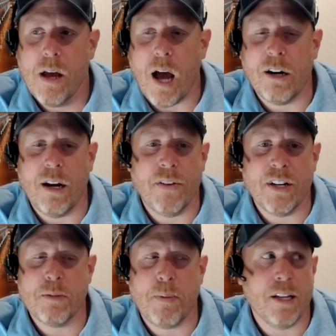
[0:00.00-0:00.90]
I don't have any
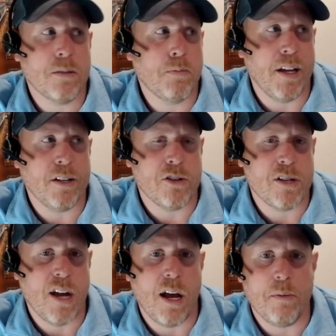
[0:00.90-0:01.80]
space, place, or
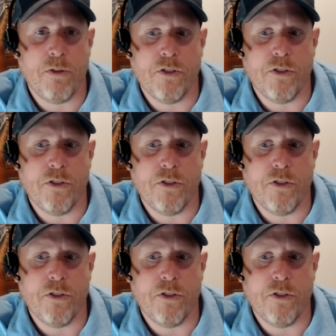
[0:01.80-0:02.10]
time for